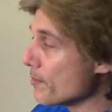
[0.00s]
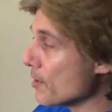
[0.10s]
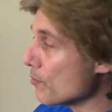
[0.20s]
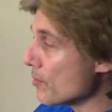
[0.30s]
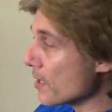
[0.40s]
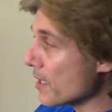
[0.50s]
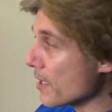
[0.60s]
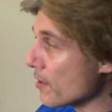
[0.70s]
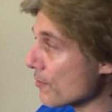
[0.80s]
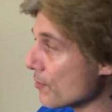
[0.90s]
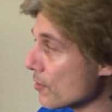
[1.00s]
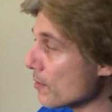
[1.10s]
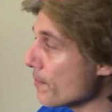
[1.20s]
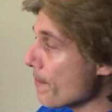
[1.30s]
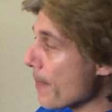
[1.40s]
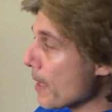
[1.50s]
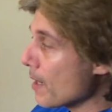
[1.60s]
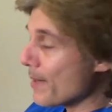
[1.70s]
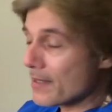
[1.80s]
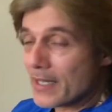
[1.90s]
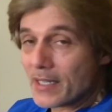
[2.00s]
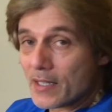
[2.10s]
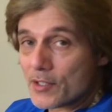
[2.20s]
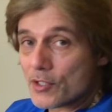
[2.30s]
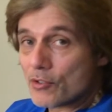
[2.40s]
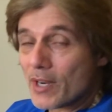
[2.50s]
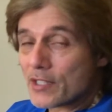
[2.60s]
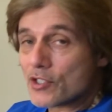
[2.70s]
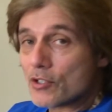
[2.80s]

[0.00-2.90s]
be really careful about getting this addressed.